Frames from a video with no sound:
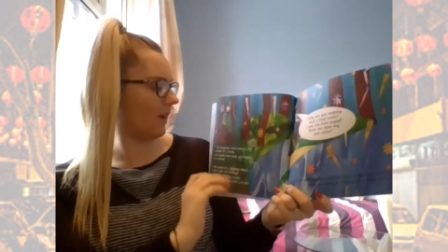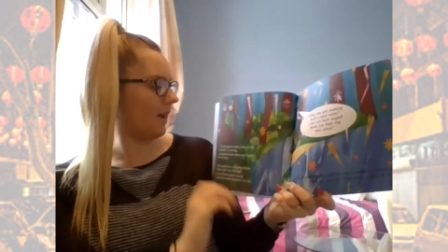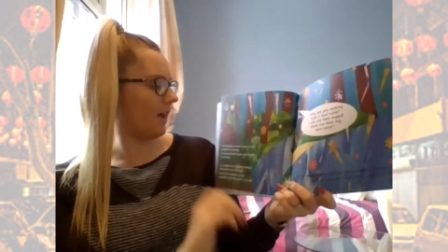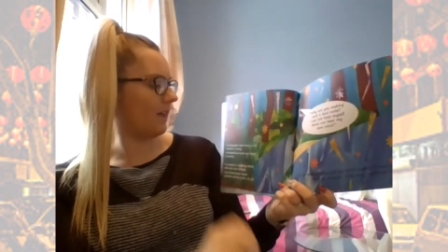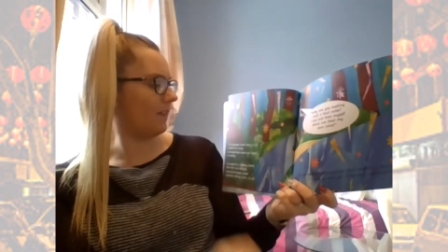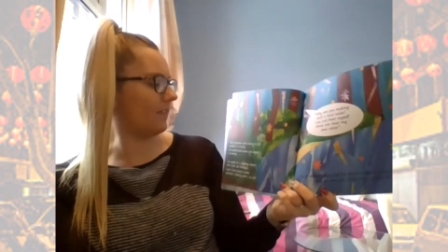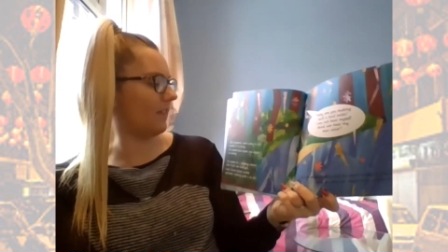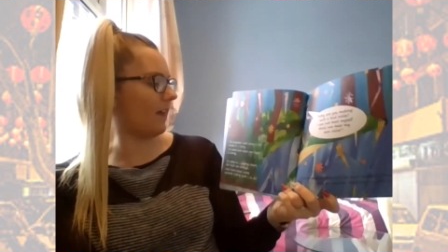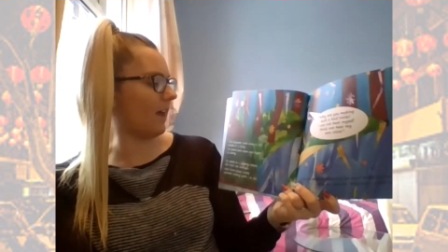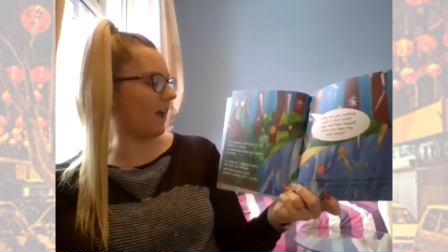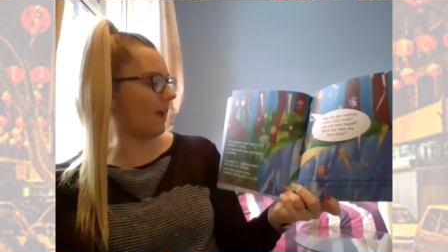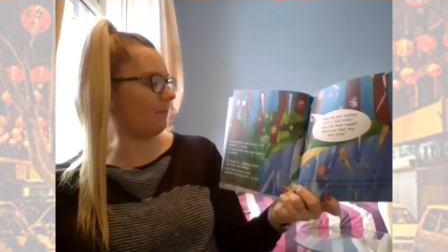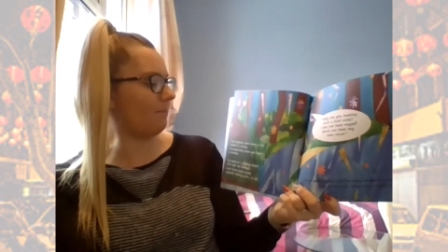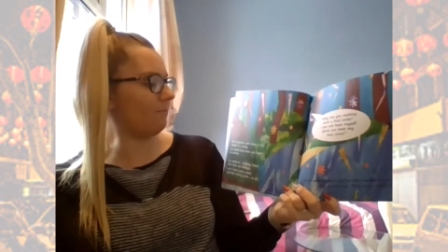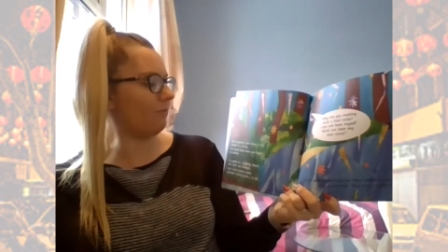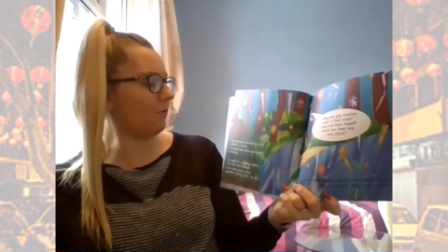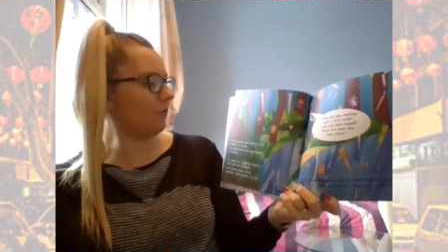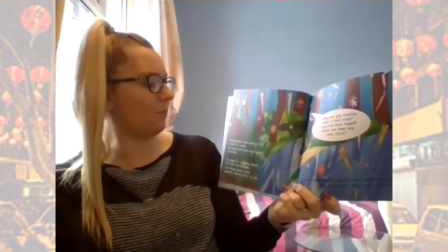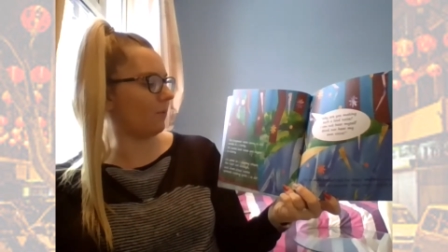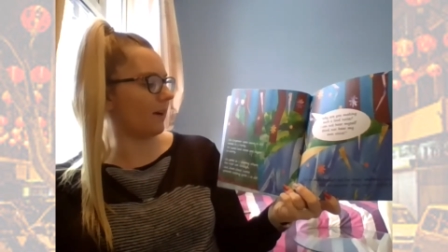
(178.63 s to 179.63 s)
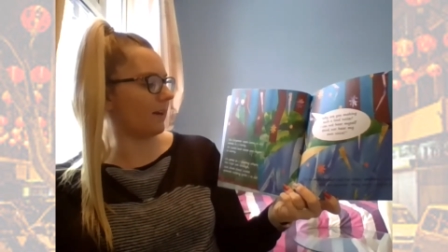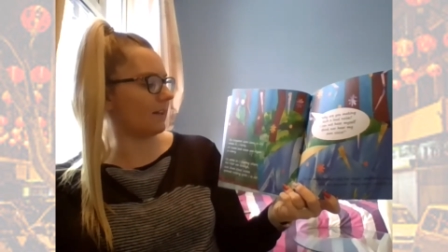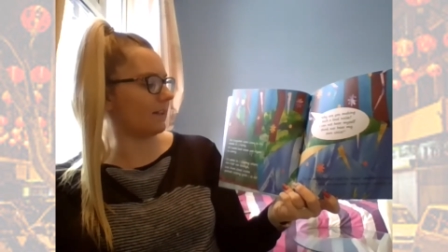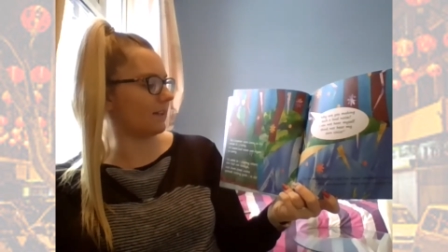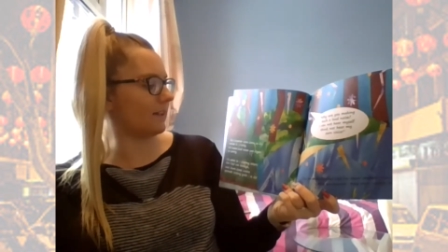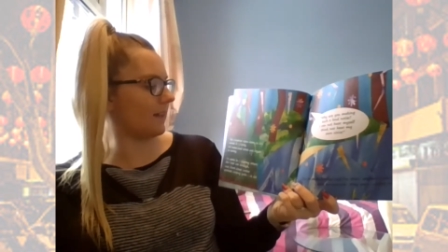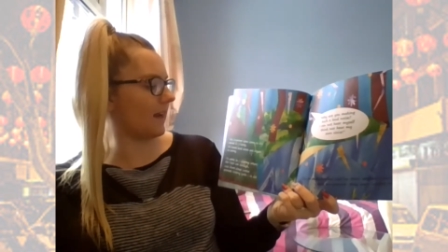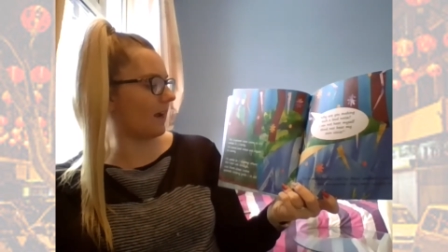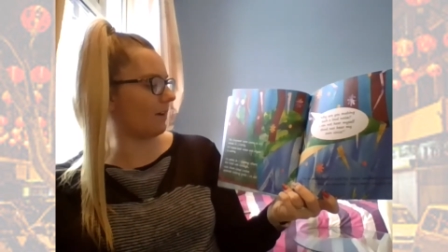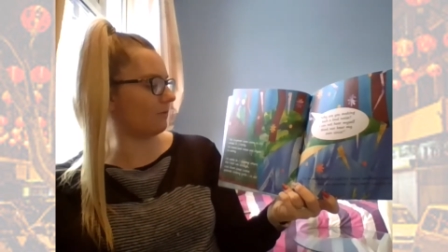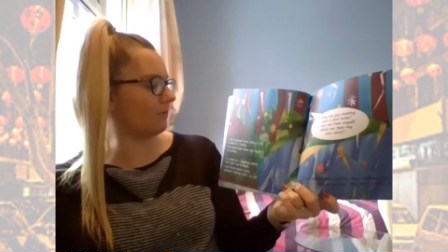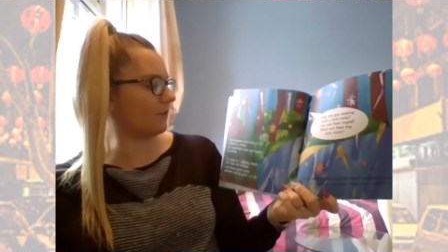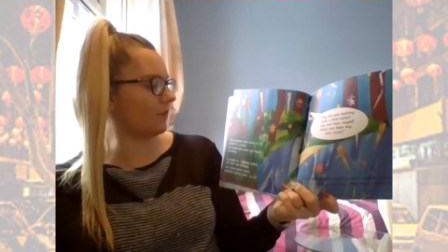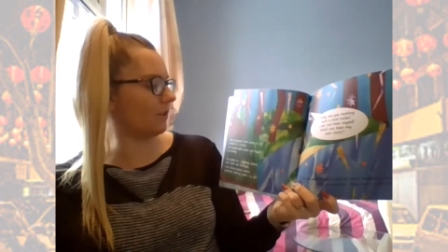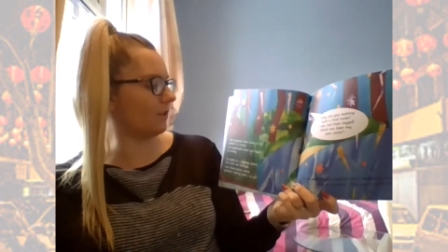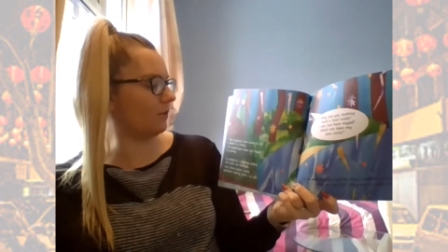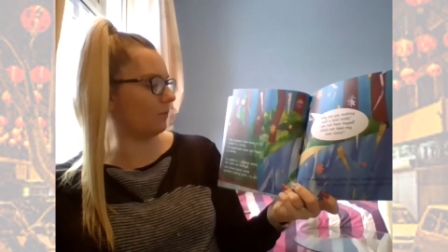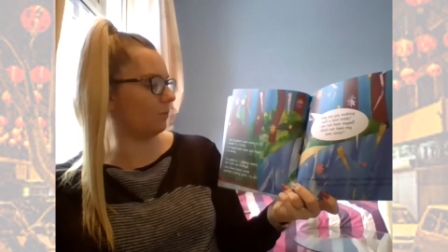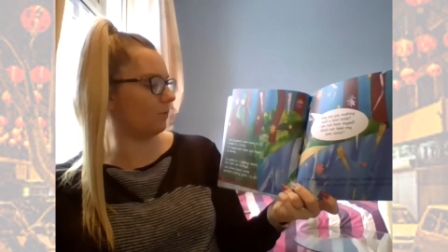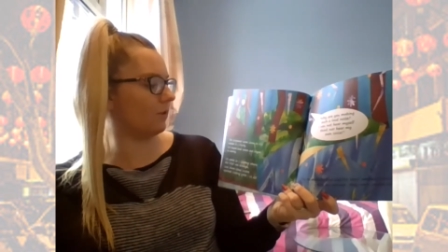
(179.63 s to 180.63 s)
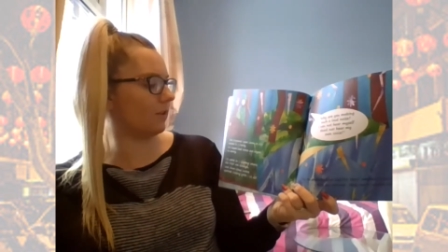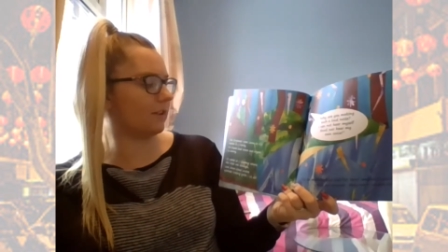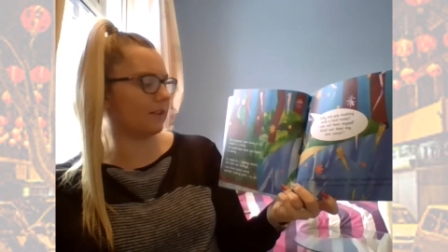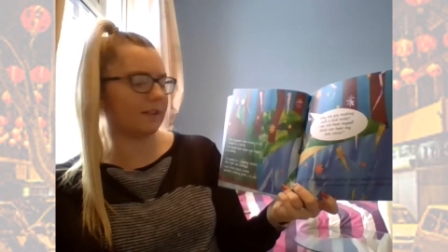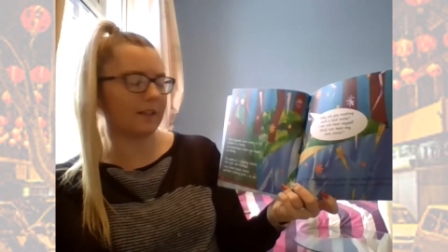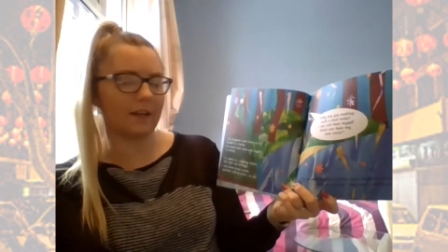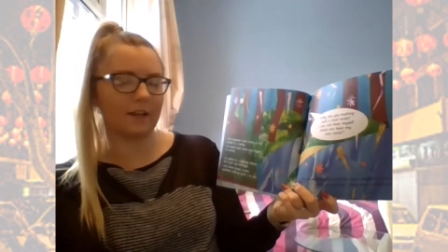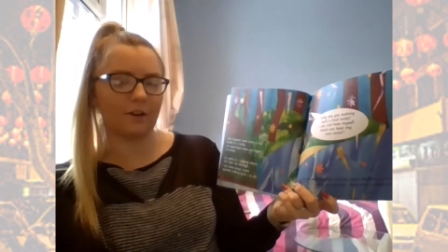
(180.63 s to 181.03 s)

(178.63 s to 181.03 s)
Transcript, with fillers: The emperor went down to the woods in a